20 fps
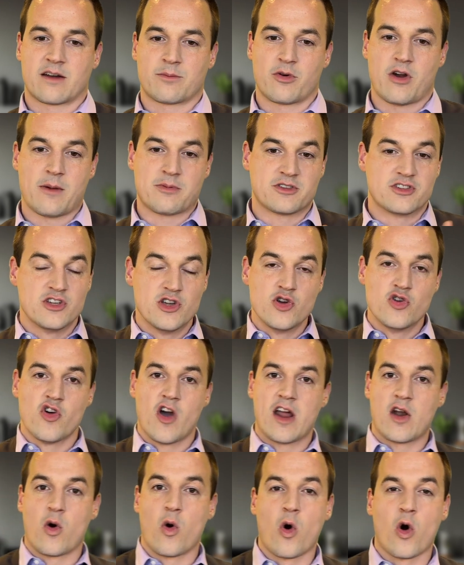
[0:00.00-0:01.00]
Perhaps you,
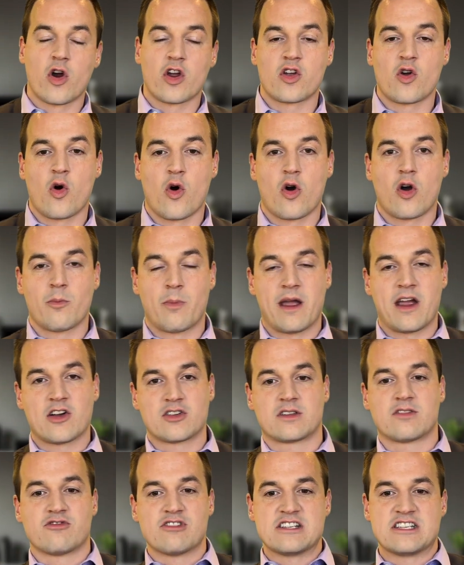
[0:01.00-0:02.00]
right, or your parents
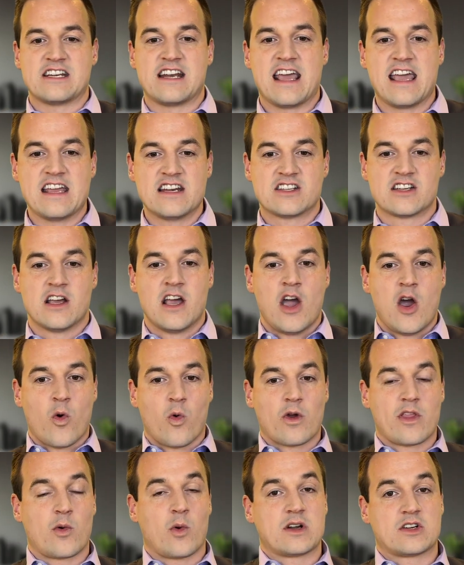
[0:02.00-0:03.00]
have reached an age
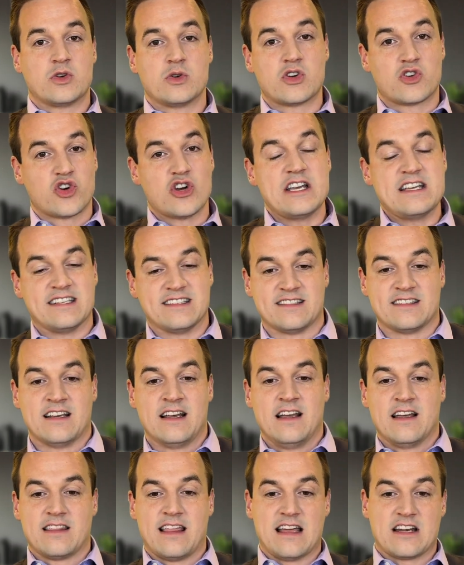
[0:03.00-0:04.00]
where they want to increase
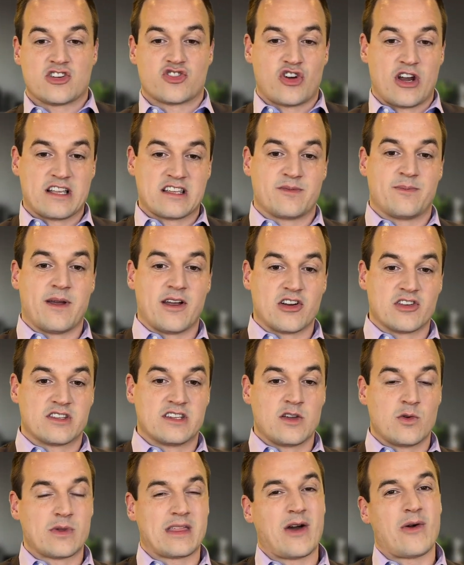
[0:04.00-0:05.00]
that
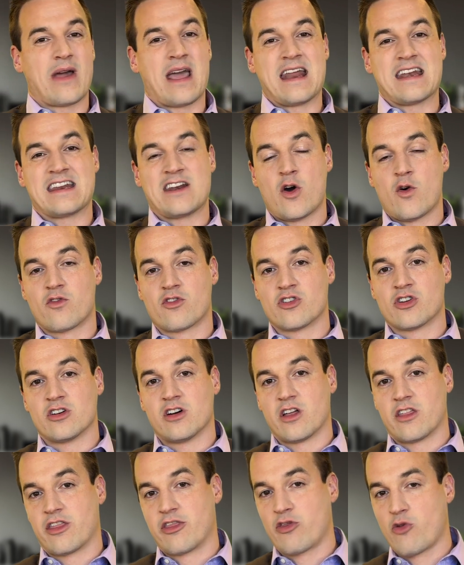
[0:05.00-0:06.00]
transparency without handing over
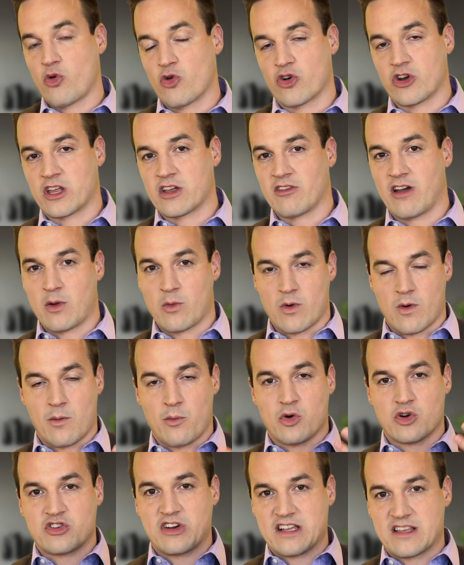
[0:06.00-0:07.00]
authority, right? We want
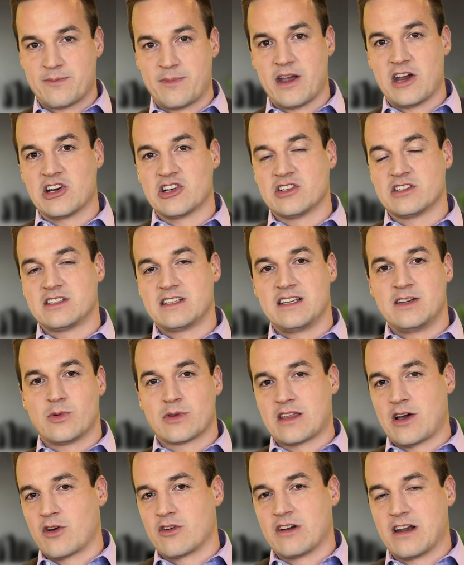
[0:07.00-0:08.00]
more transparency
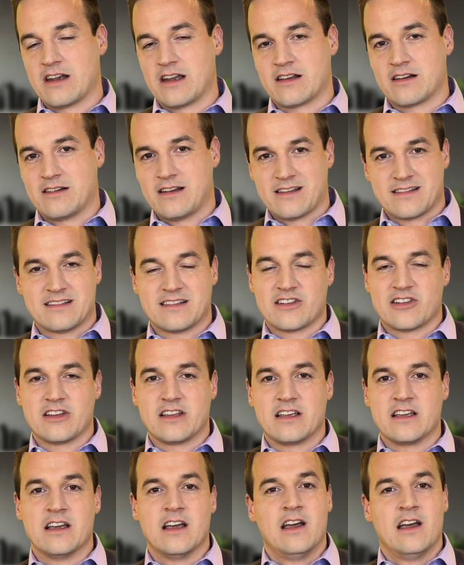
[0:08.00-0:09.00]
without
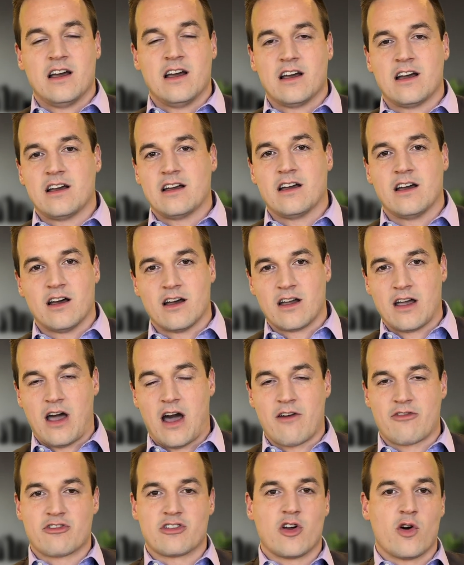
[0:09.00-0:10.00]
necessarily
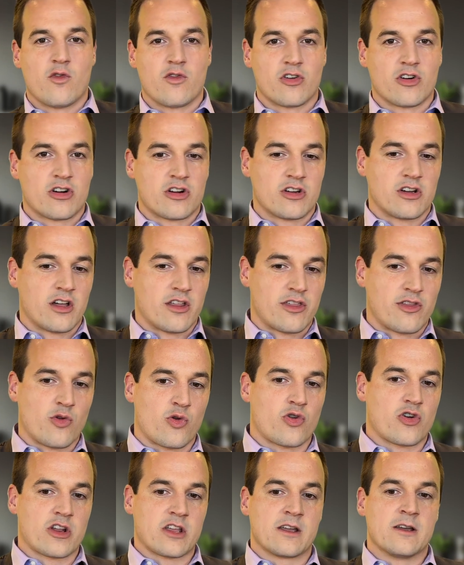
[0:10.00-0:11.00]
offering over
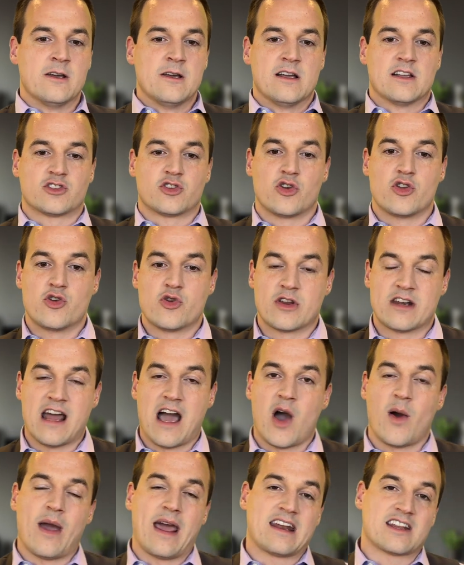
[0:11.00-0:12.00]
authority. And so you can
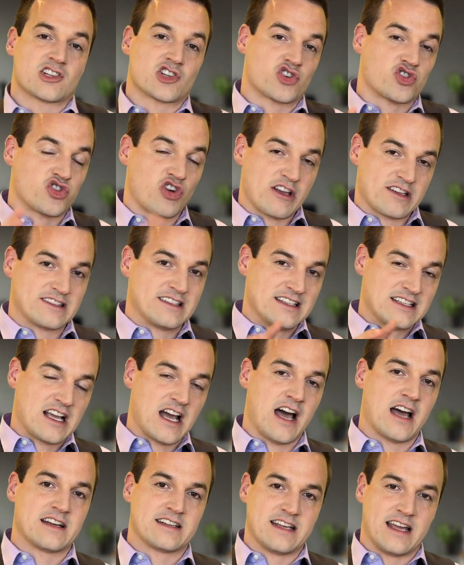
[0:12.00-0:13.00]
now add a trusted
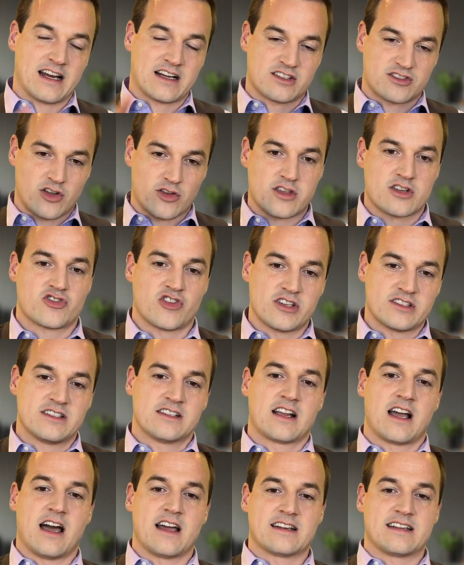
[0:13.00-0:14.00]
contact. It's called the trusted
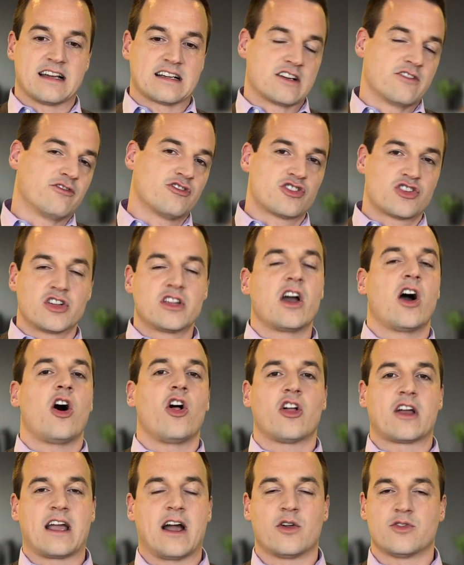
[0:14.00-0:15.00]
contact to virtually all
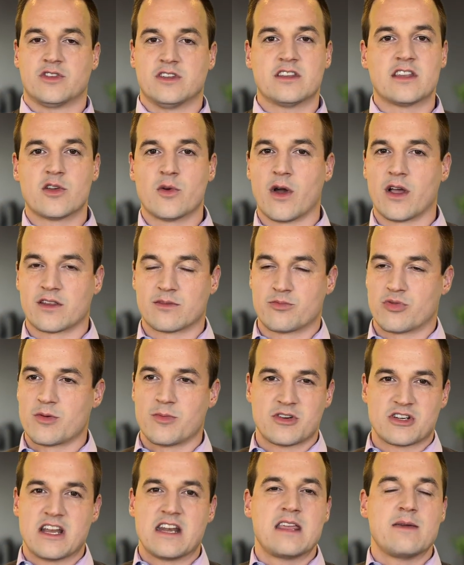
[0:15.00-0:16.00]
accounts in the US. Pretty
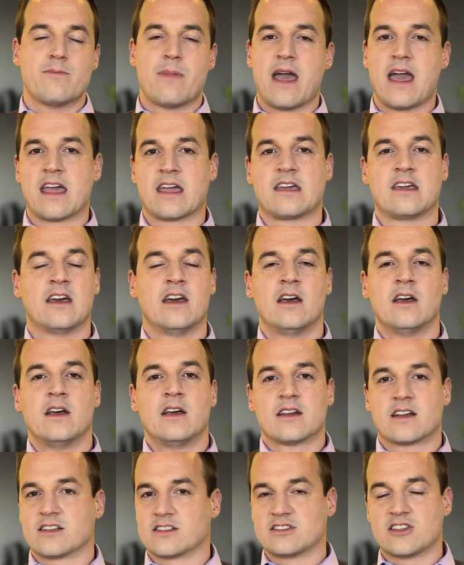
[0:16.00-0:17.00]
much any bank
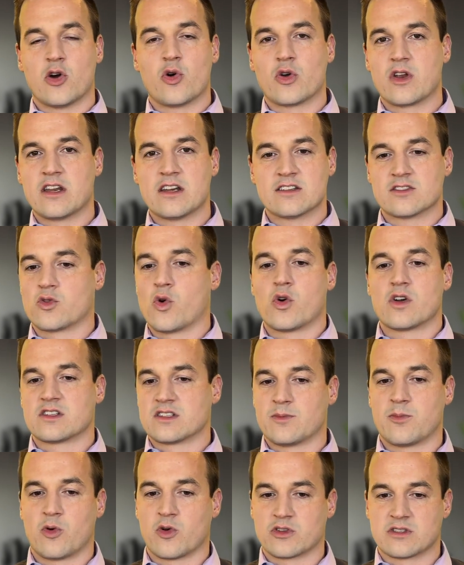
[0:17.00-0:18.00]
custodian is going to
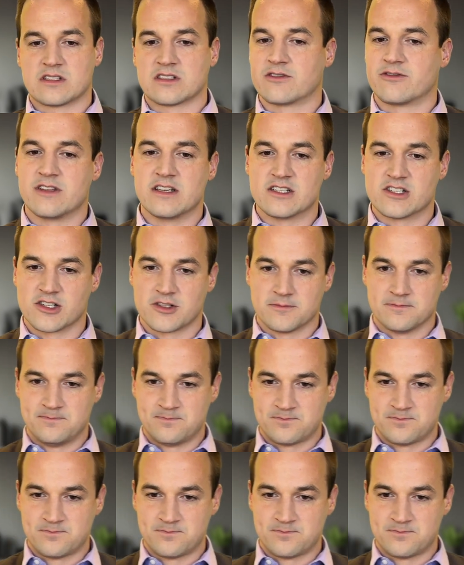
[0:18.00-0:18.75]
support this feature.